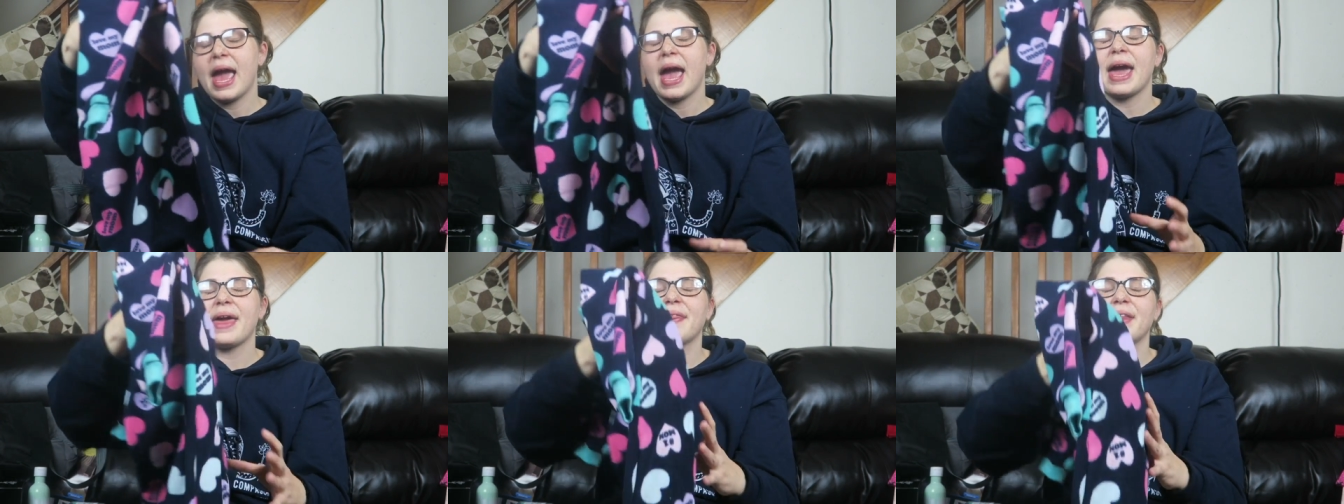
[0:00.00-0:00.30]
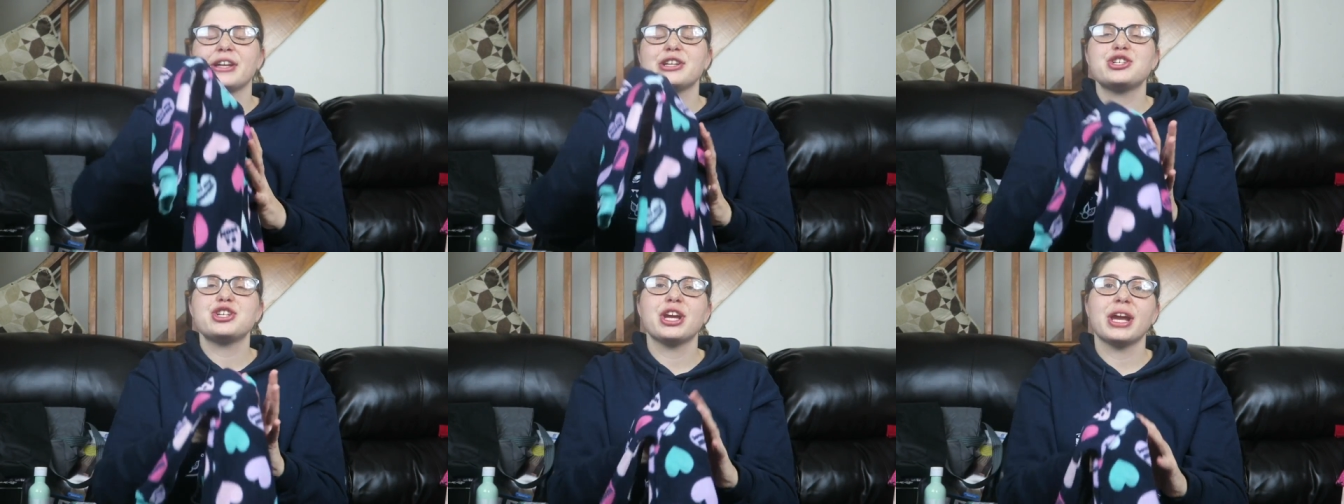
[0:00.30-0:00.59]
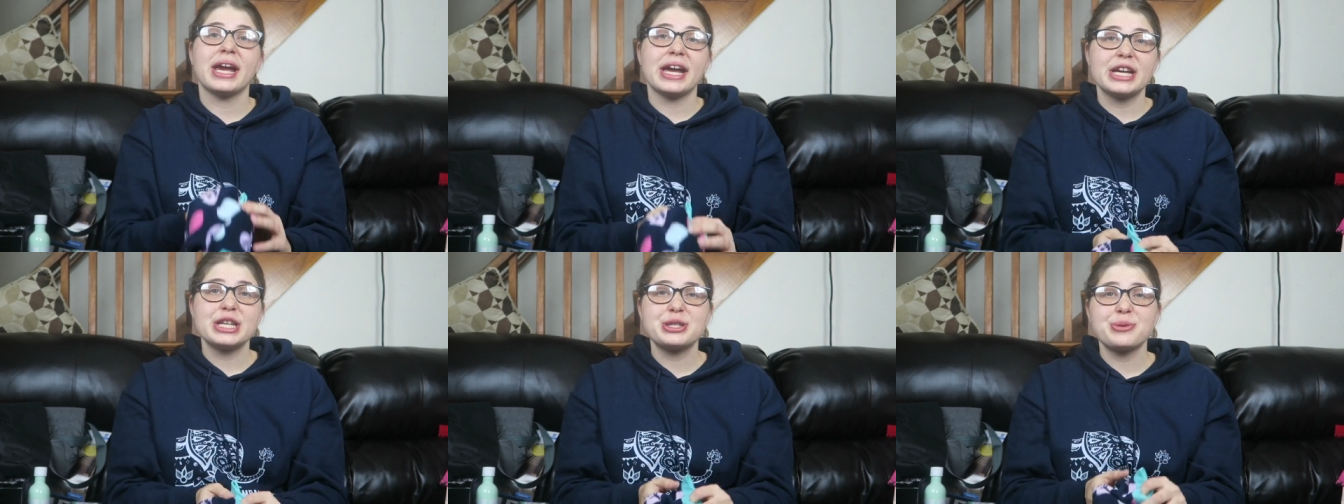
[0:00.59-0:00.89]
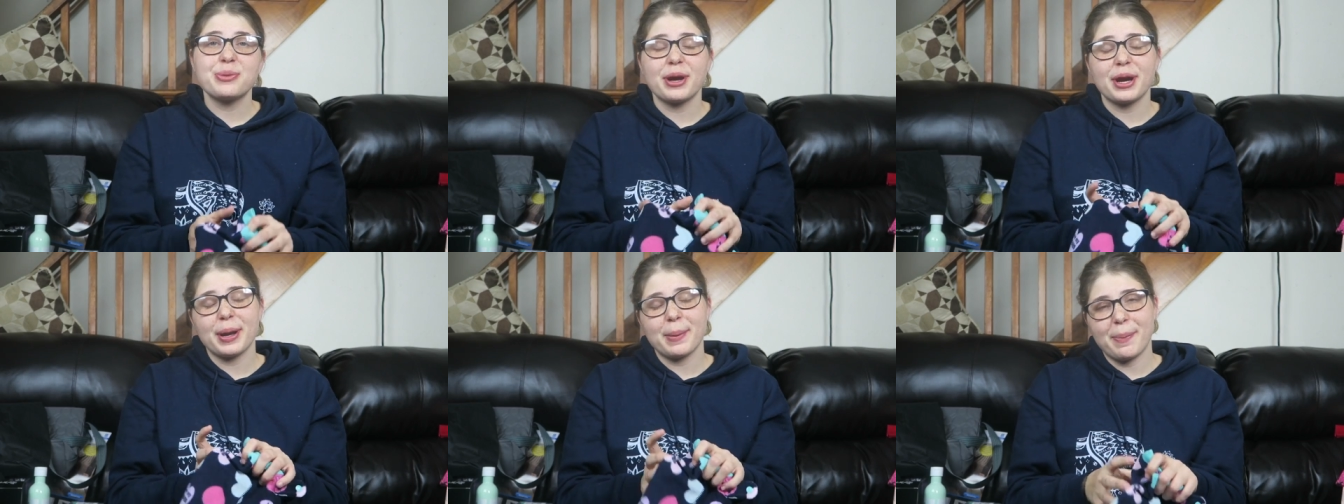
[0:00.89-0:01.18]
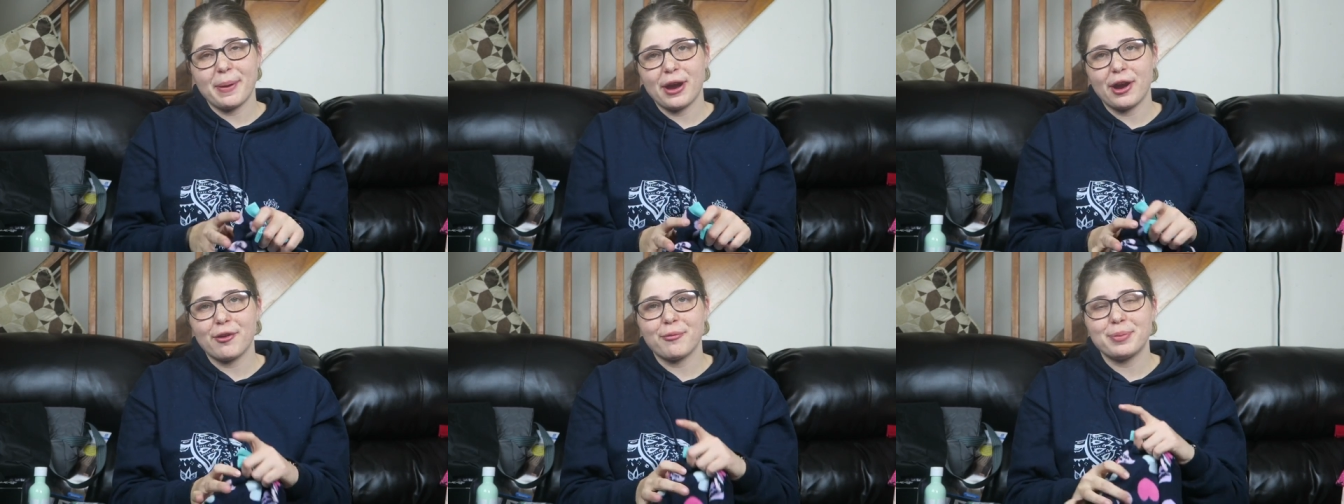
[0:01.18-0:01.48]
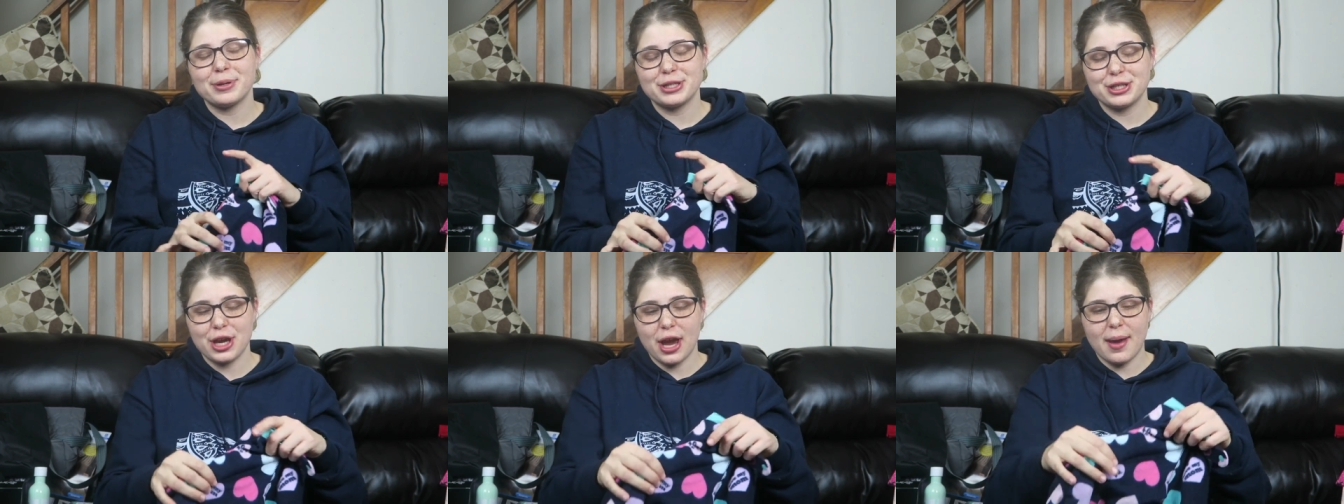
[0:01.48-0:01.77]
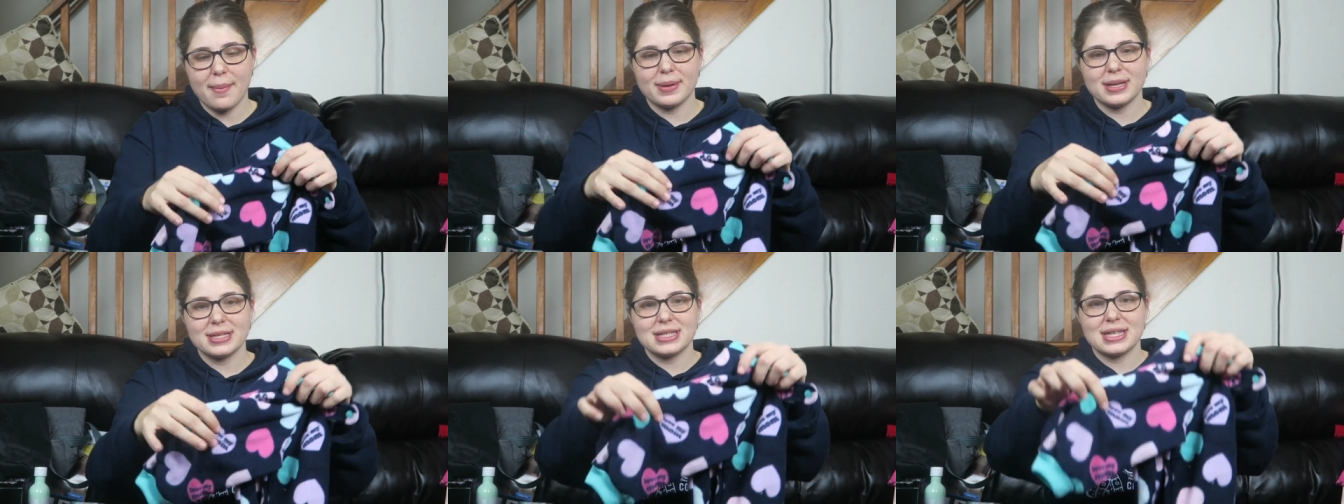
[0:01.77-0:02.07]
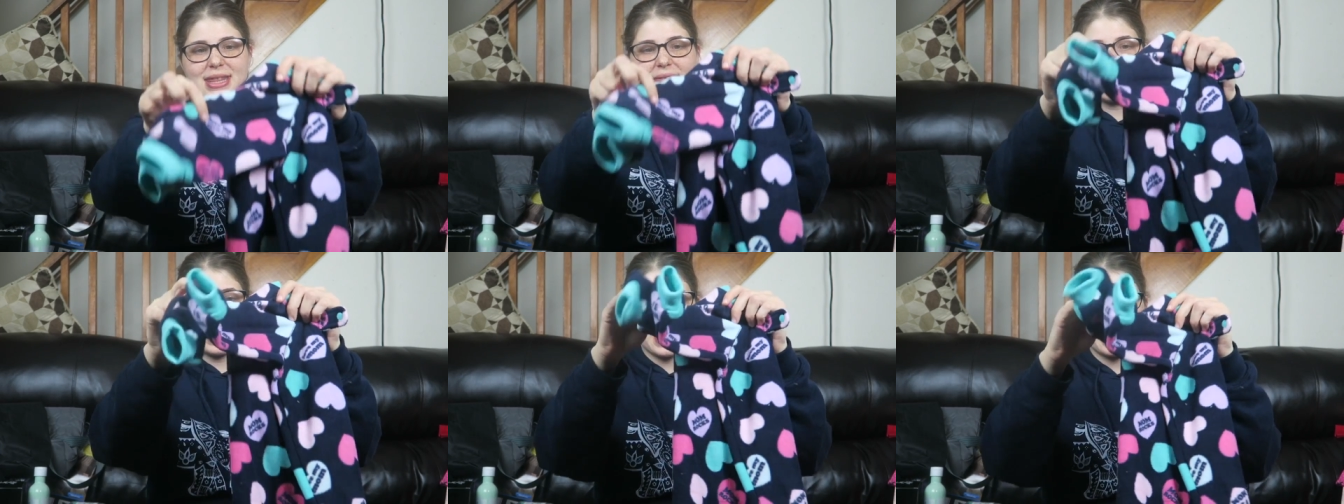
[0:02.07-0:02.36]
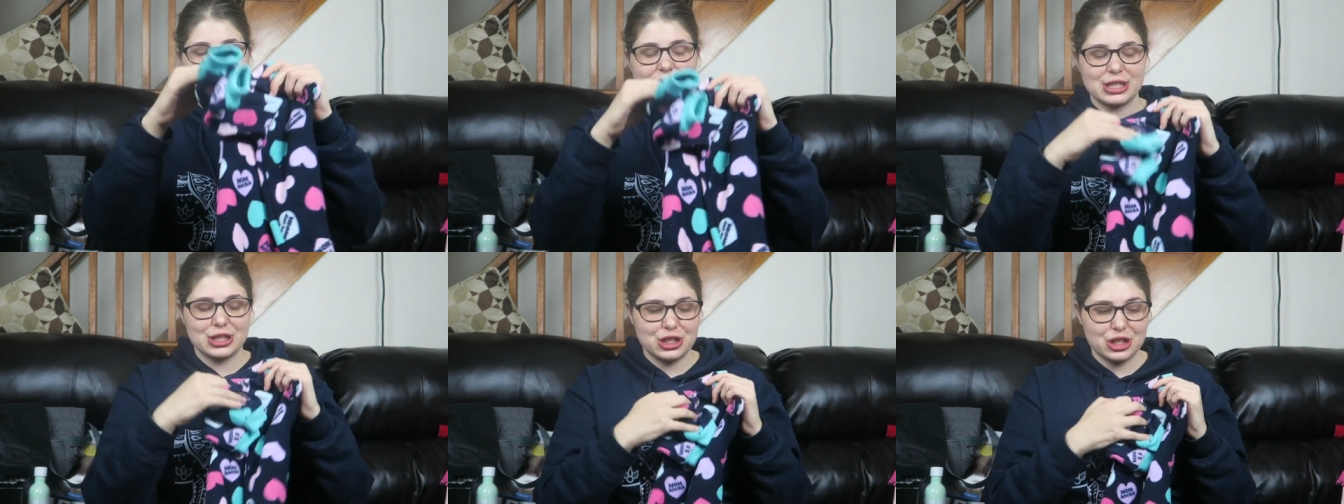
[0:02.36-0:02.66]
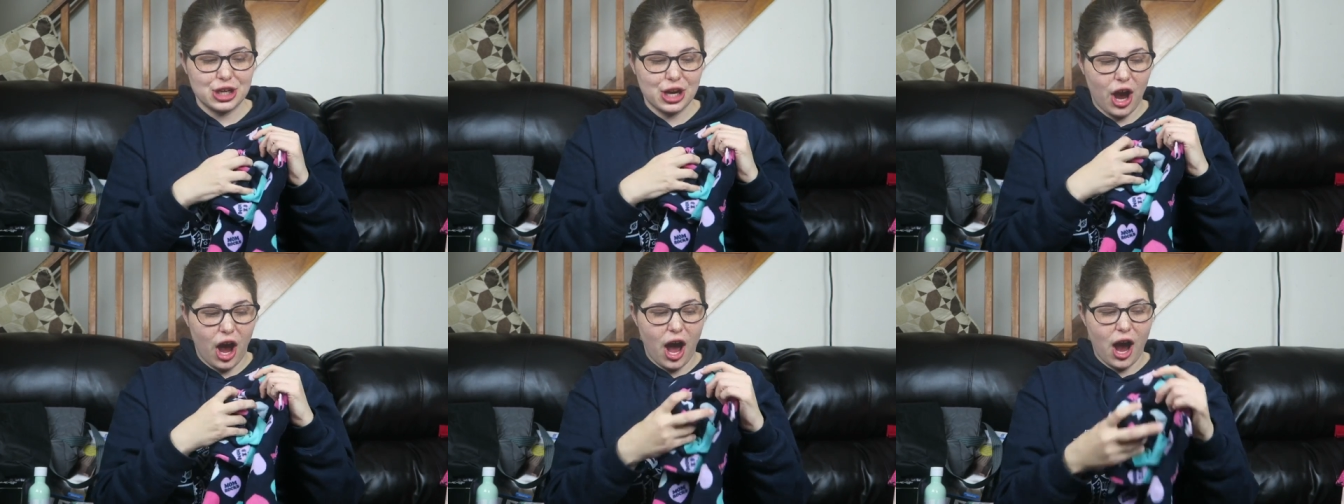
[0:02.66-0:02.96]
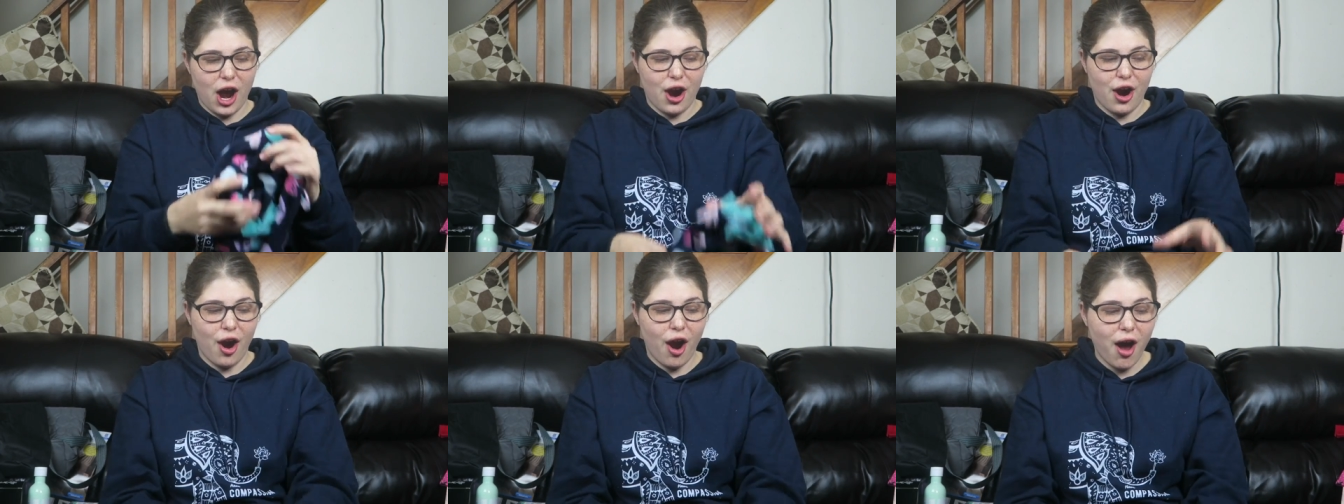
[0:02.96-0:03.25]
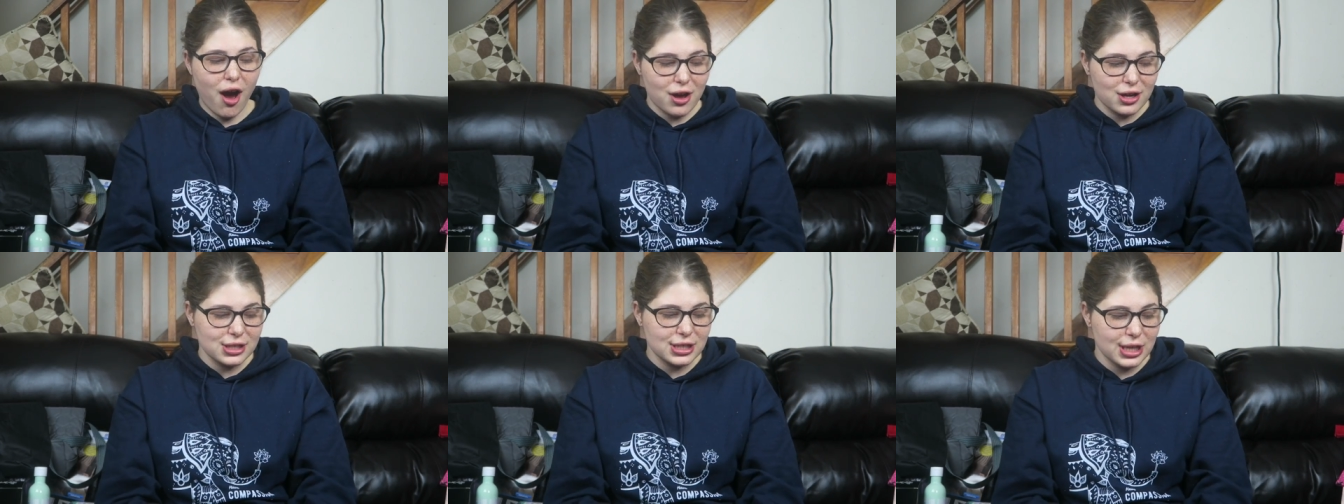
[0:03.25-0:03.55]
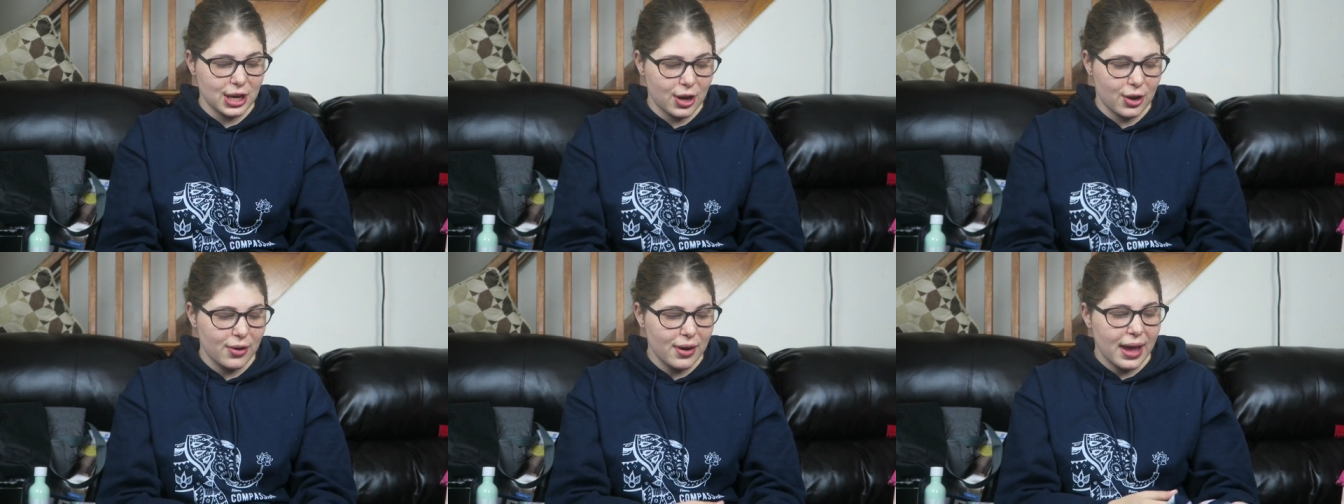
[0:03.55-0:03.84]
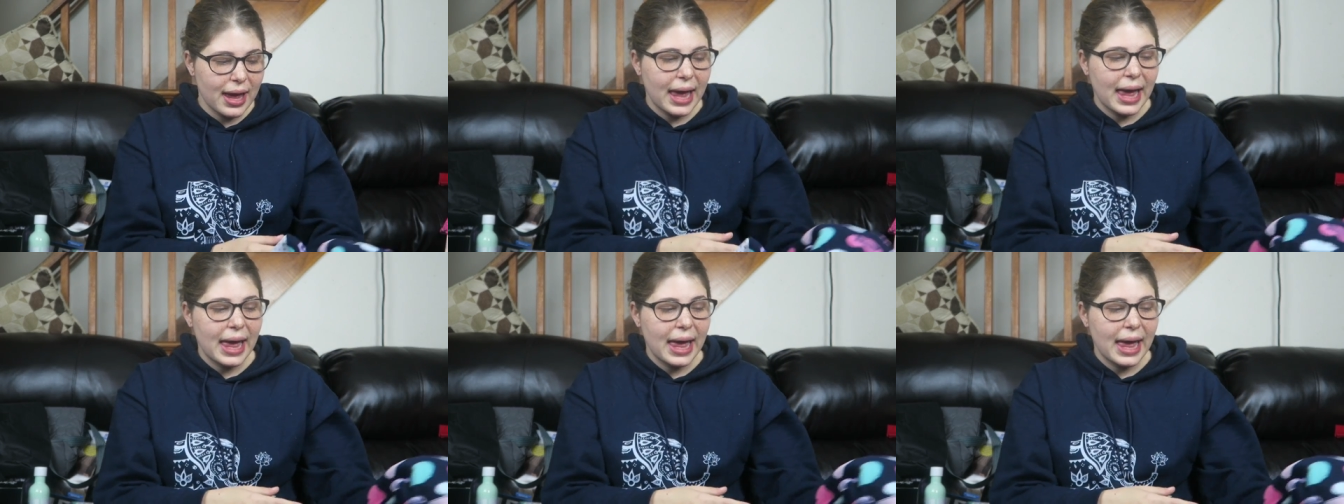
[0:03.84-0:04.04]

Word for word: And then she is wearing a pair of pajamas that she got her also